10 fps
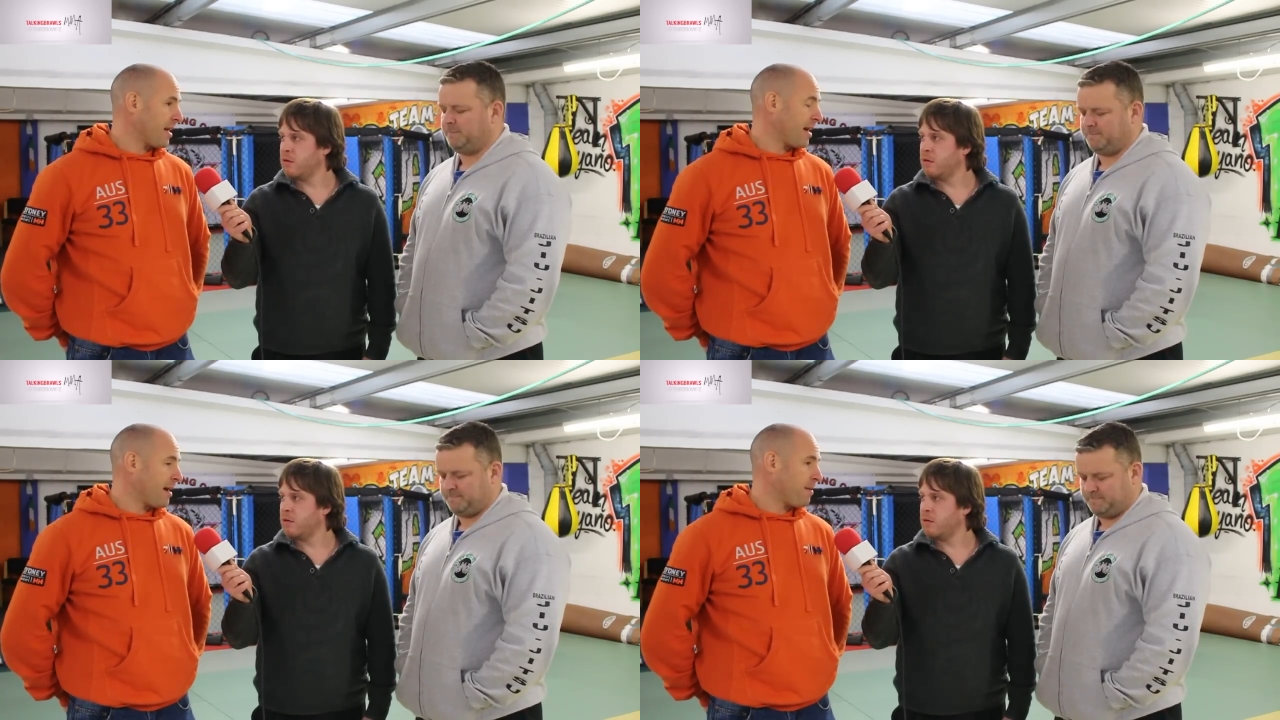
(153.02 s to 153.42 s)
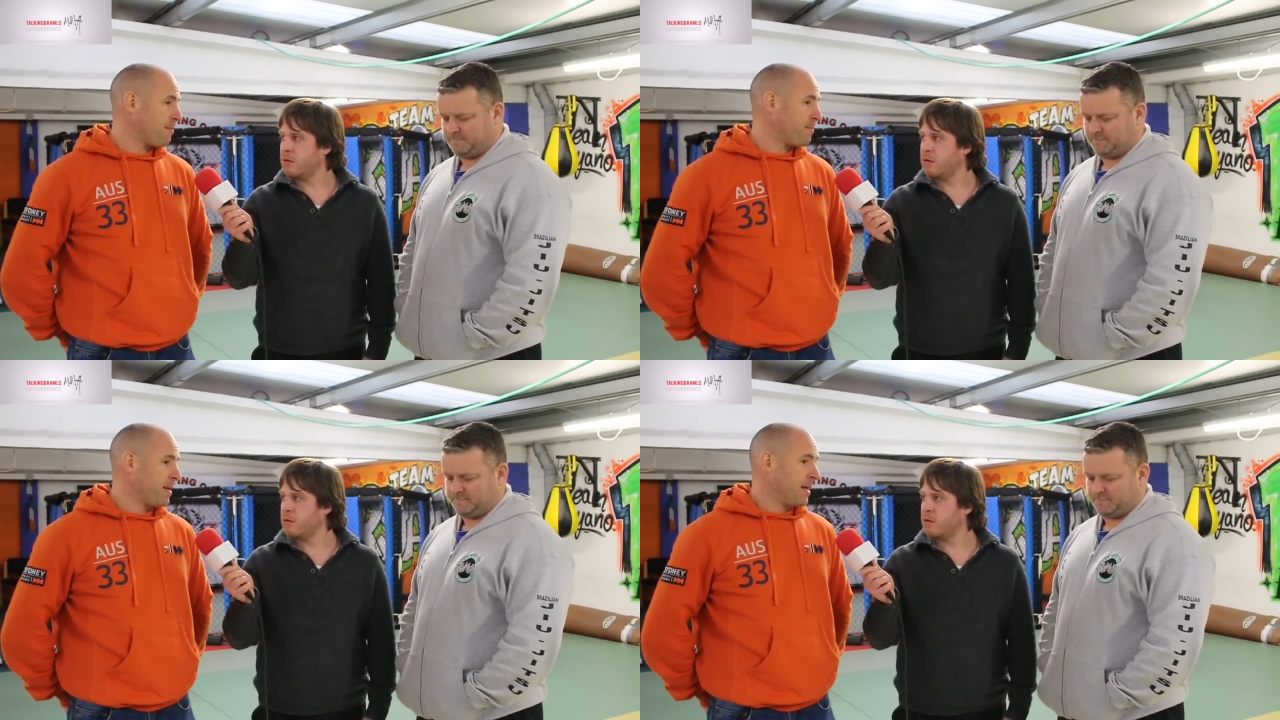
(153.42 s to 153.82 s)

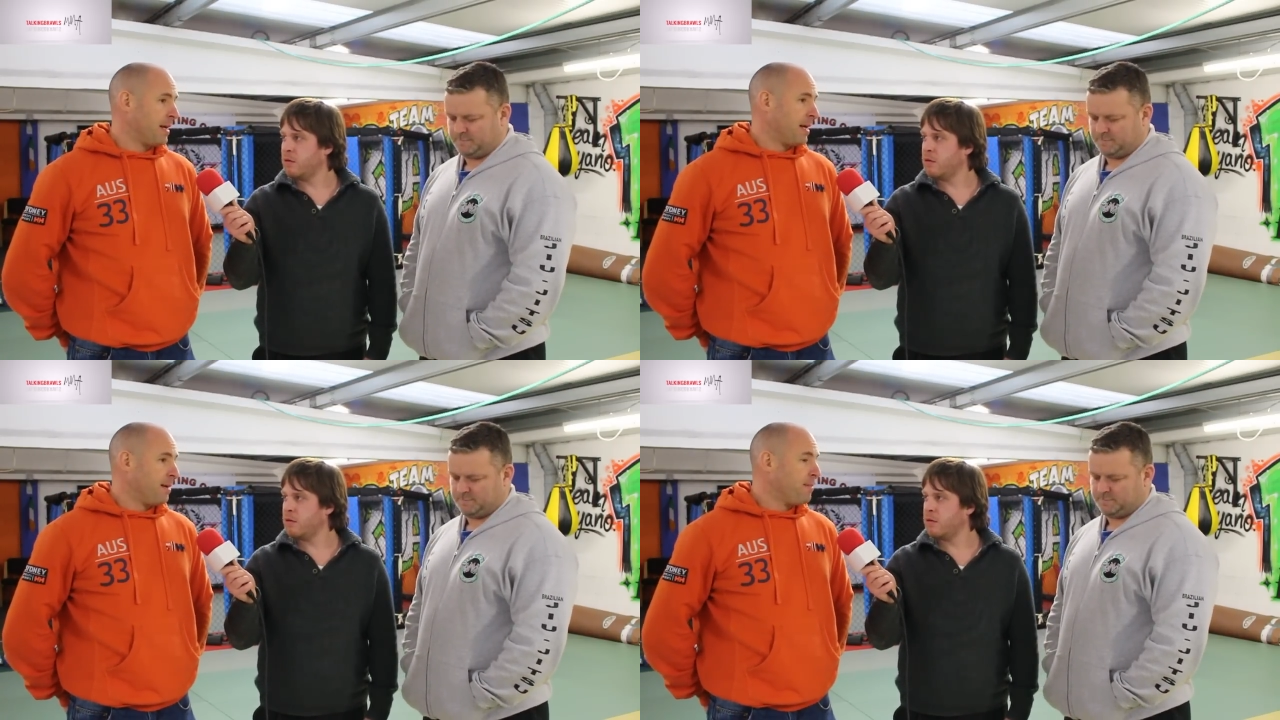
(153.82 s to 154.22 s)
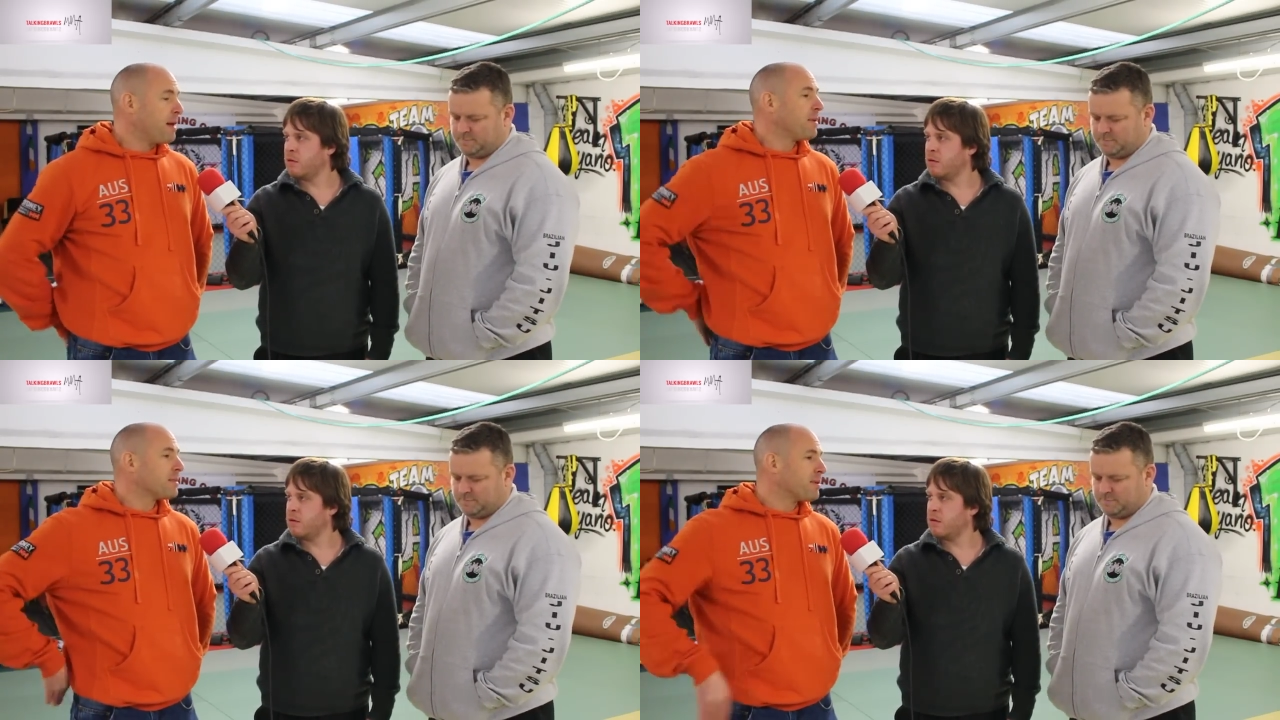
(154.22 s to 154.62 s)
Speaker 1: Um,
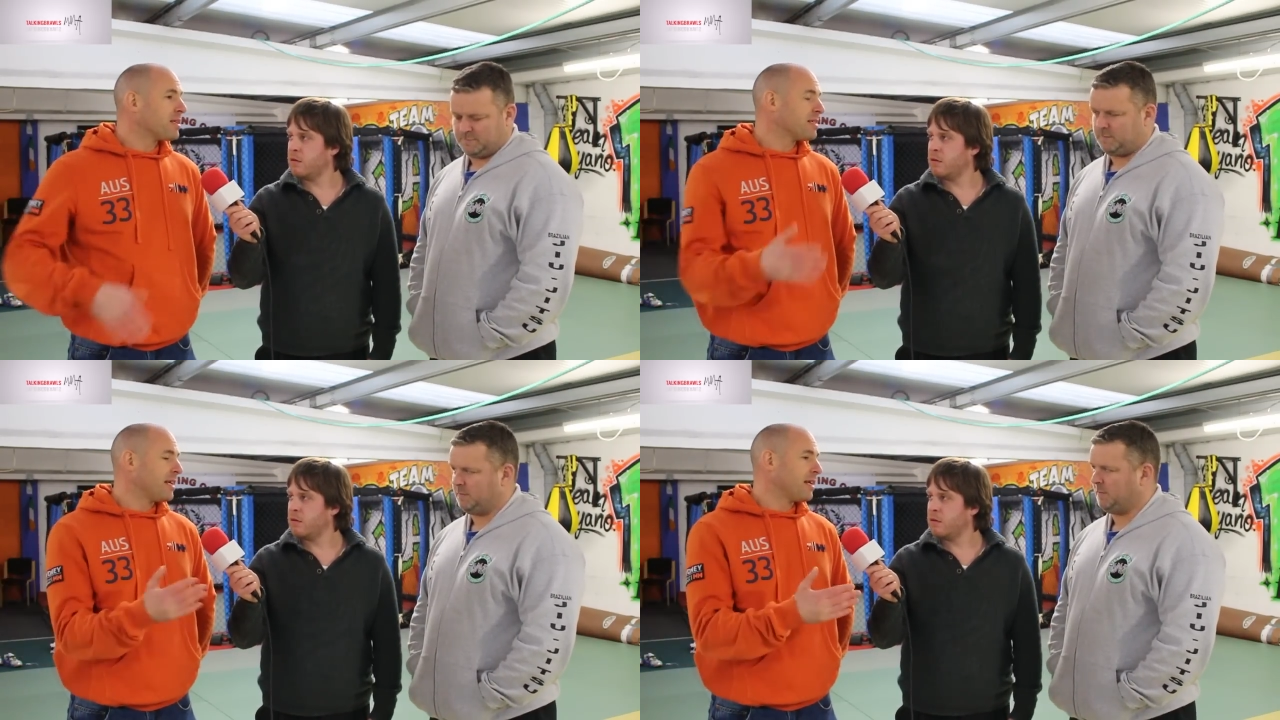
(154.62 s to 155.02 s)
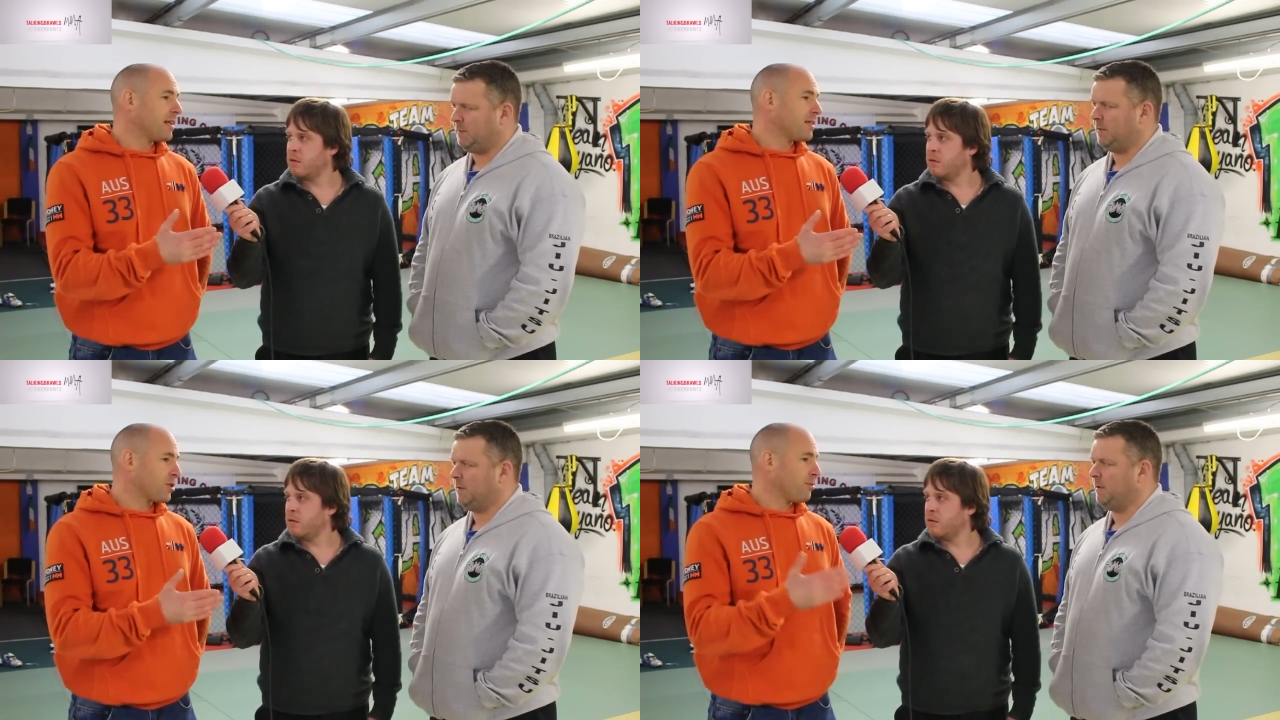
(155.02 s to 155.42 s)
maybe it's because Neil
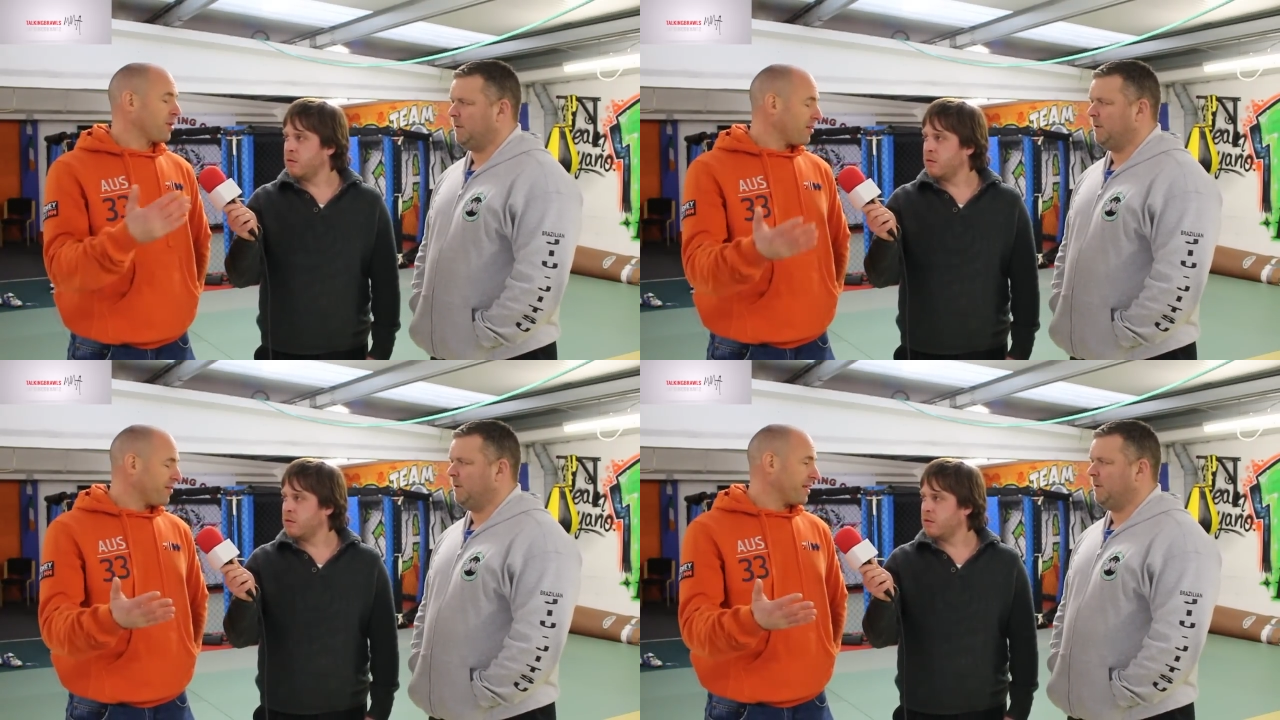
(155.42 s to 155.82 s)
is coming off an